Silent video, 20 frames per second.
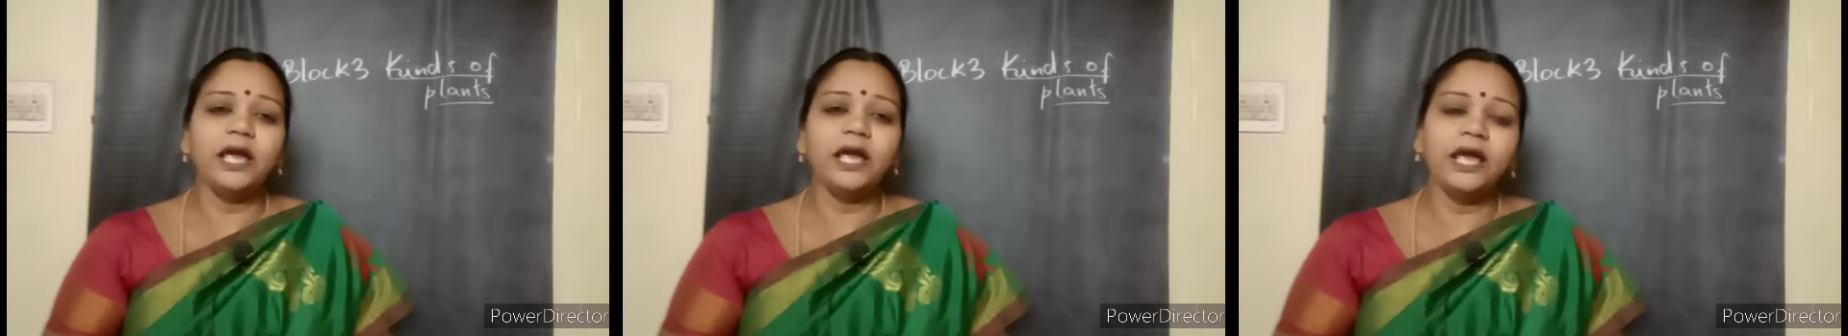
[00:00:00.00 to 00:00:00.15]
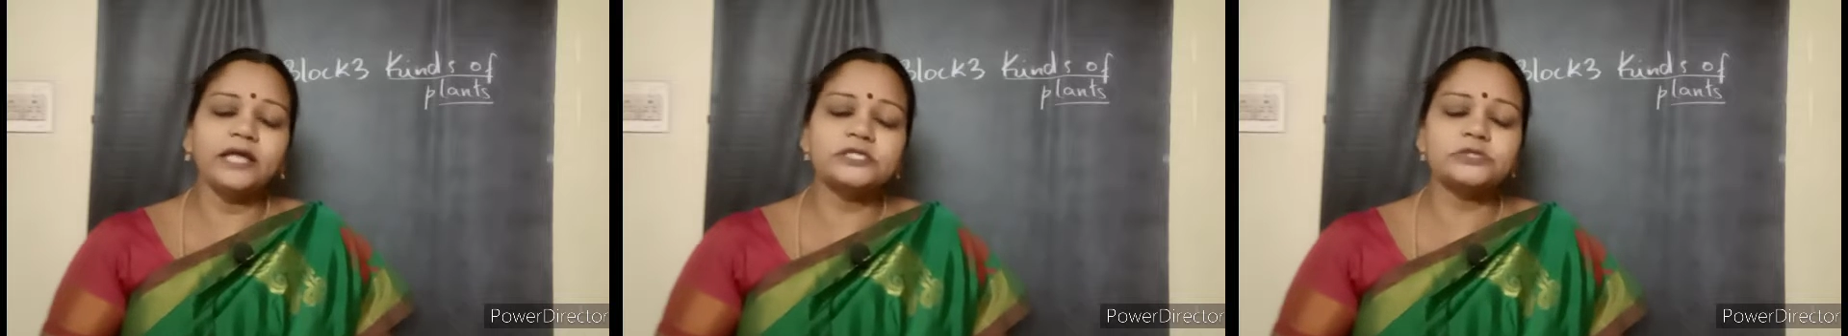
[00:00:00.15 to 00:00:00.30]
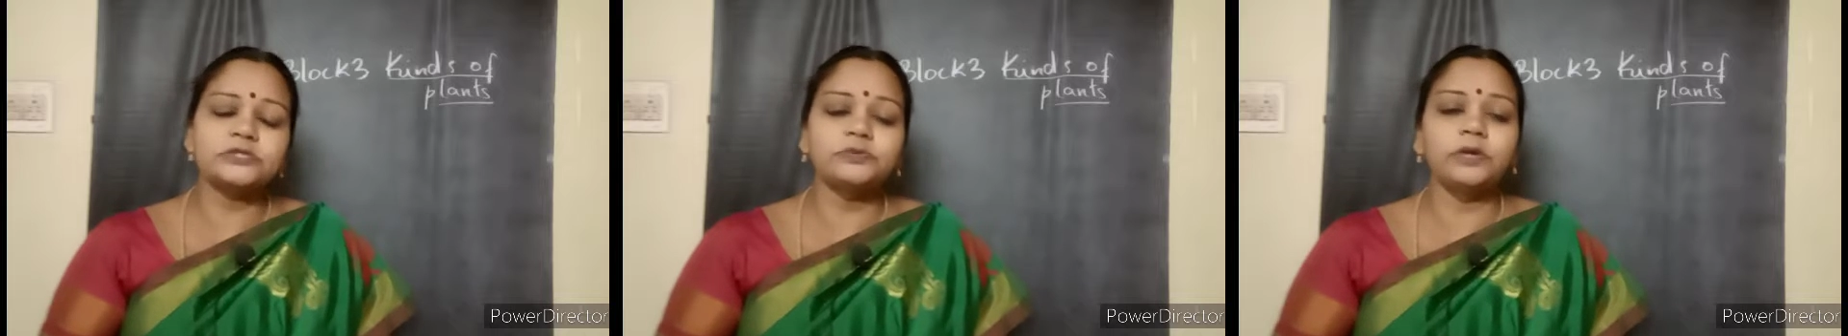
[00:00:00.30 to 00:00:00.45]

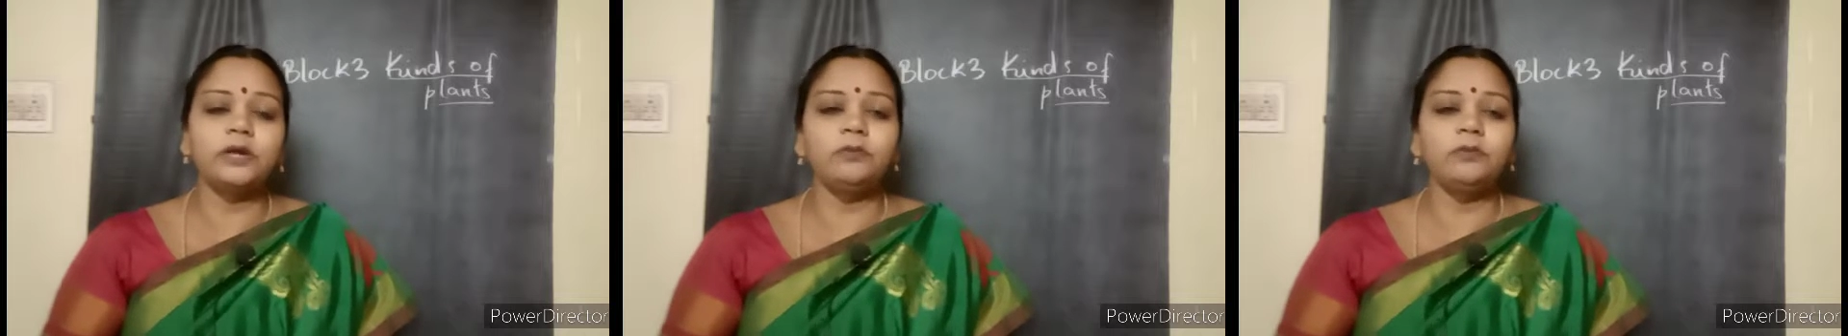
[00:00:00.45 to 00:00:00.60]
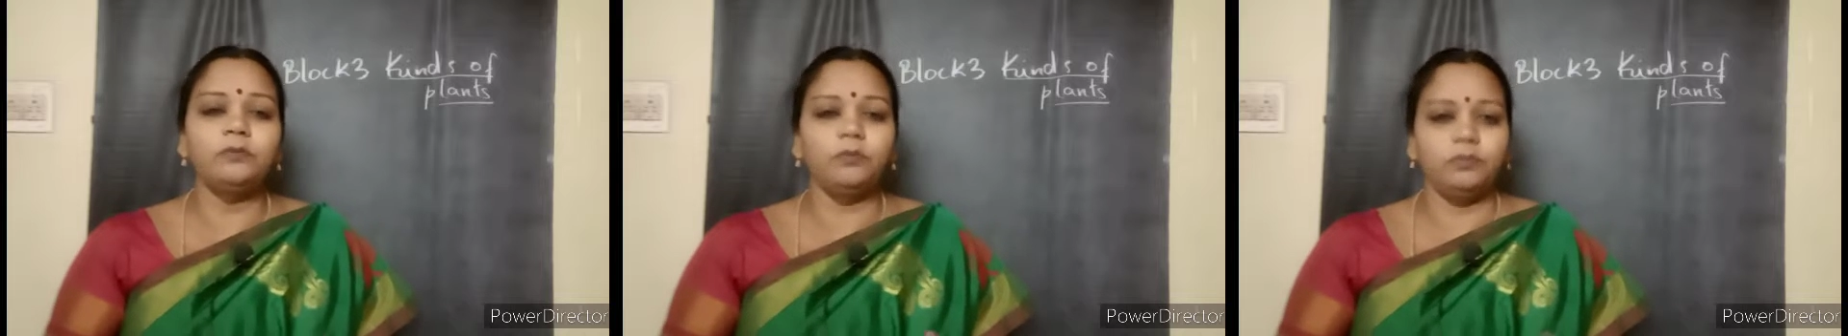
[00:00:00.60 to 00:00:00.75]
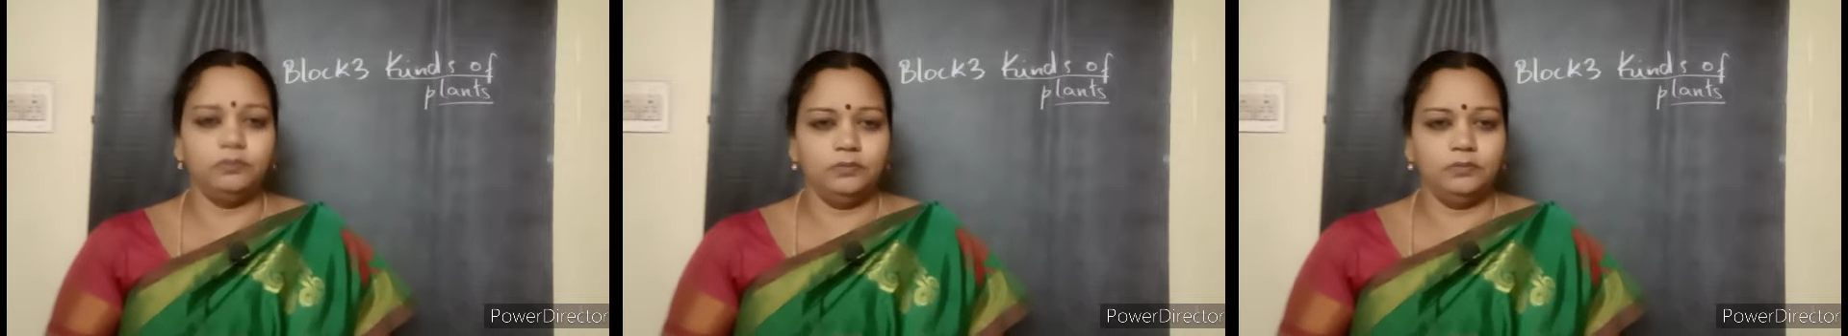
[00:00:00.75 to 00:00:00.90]

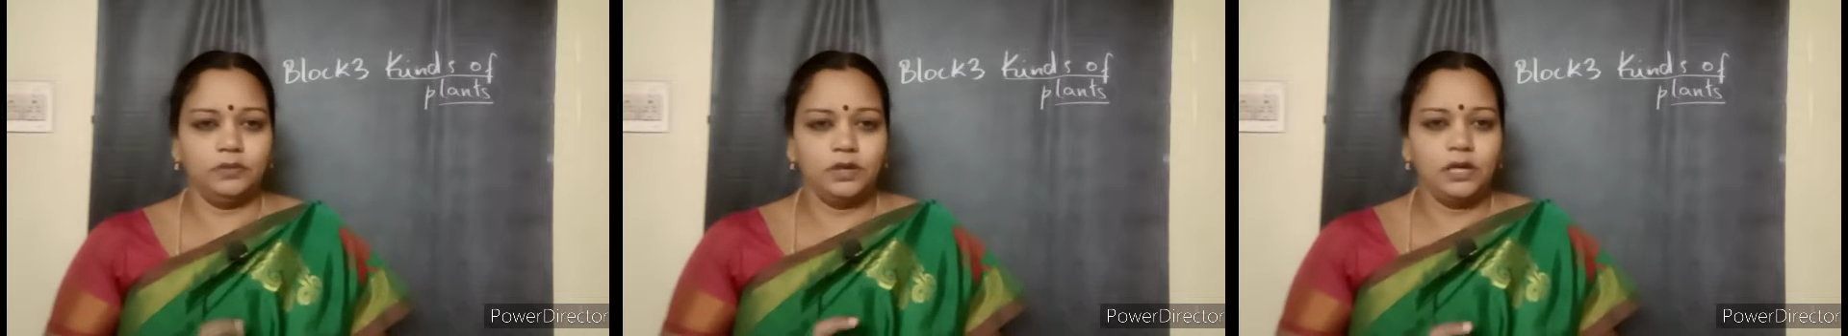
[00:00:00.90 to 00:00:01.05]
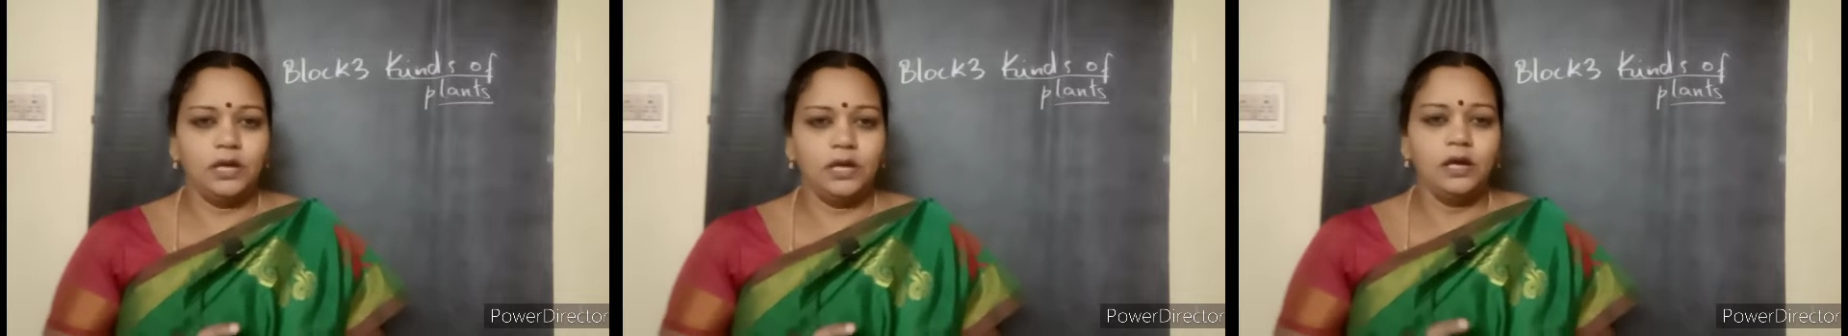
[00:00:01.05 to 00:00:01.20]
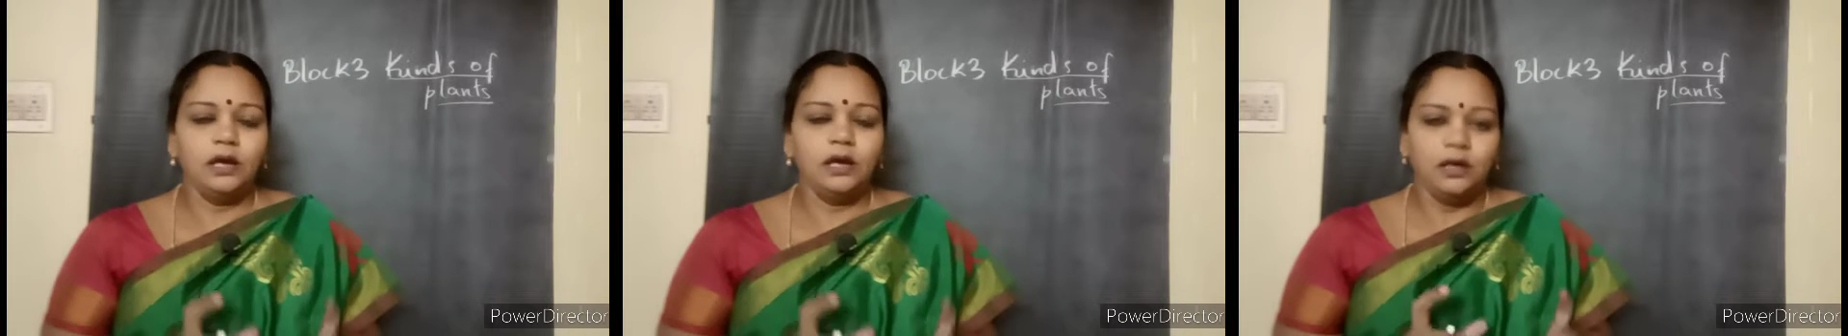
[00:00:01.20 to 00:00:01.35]
X1
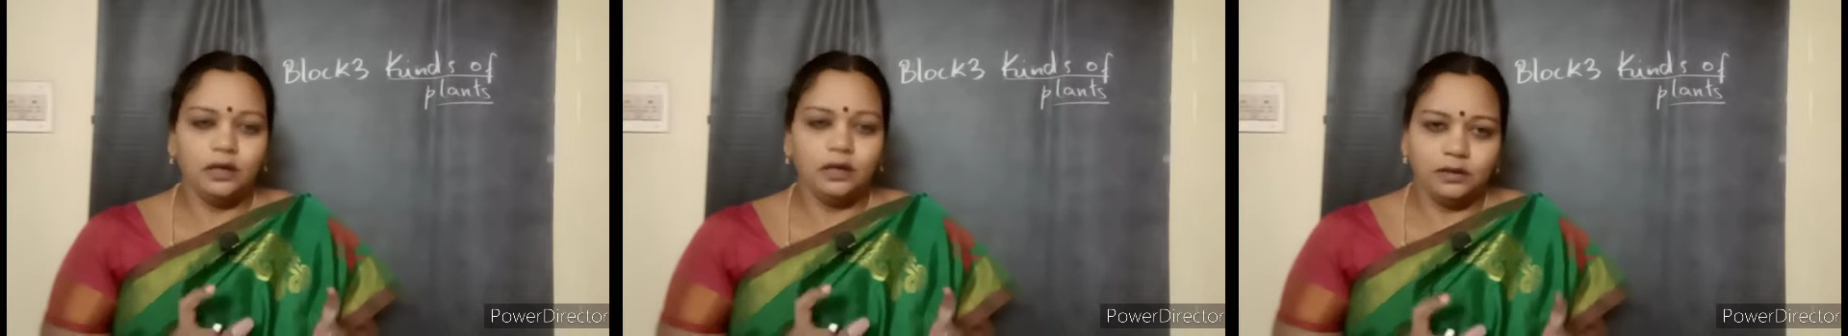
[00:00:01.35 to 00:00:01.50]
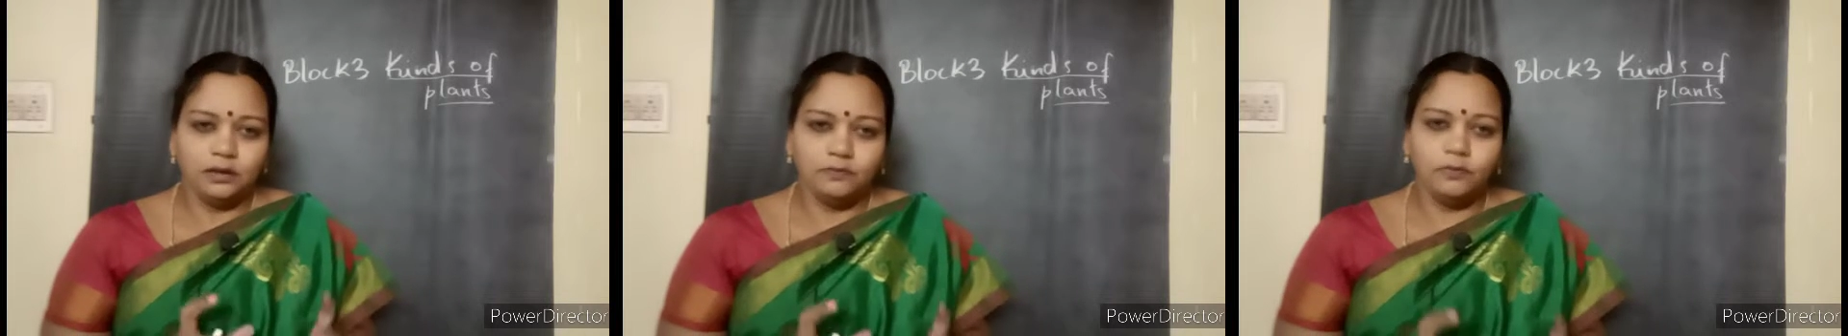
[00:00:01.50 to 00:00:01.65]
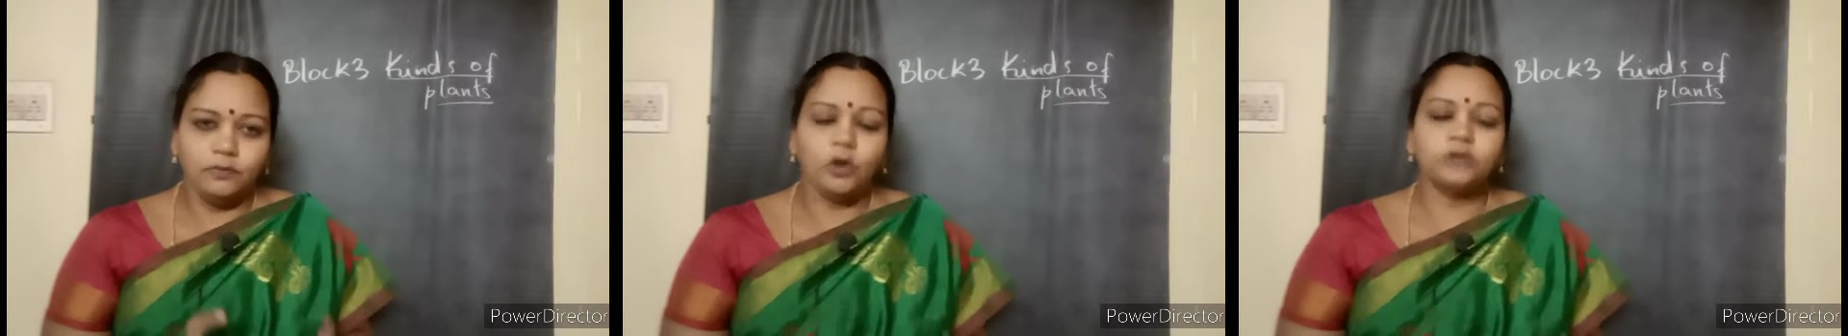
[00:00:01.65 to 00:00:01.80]

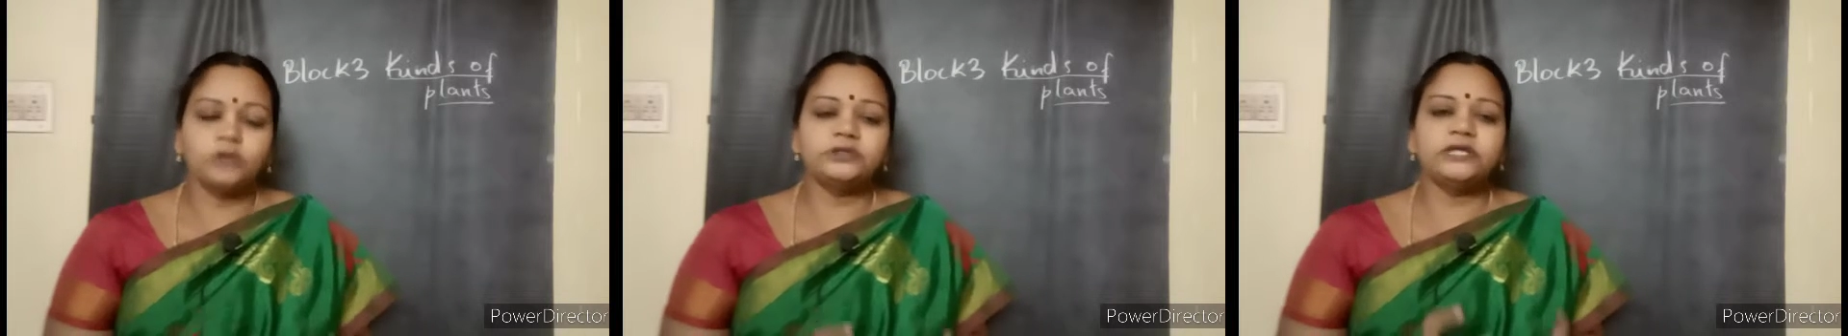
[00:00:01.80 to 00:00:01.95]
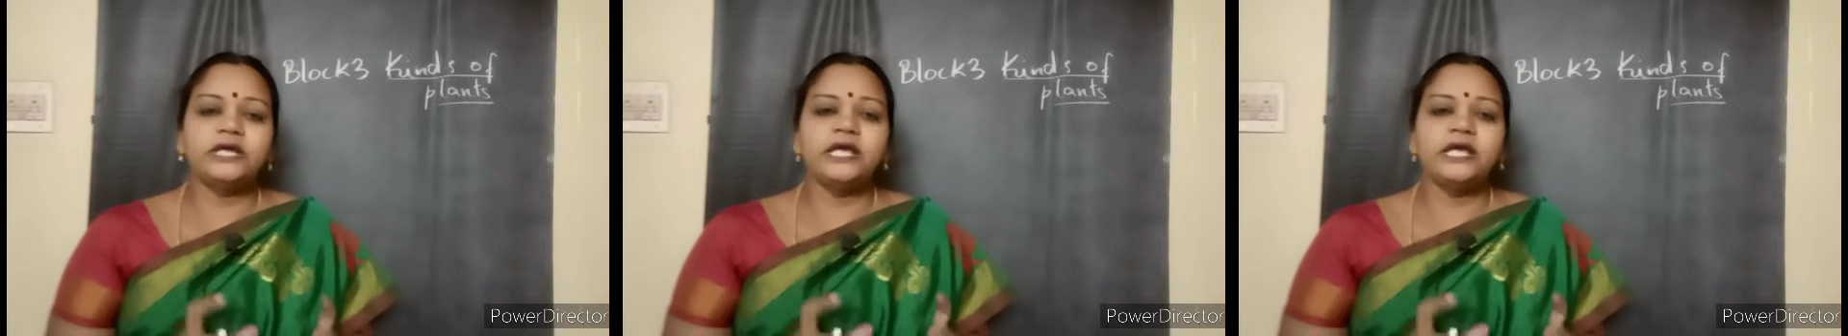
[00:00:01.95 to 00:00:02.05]
Block